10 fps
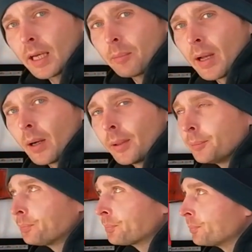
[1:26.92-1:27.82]
that
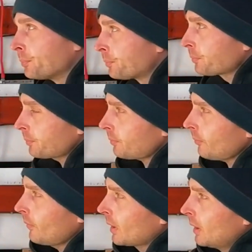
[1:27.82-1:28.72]
power
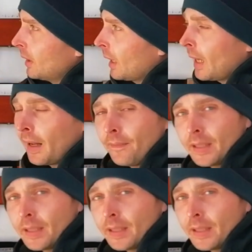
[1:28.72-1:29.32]
and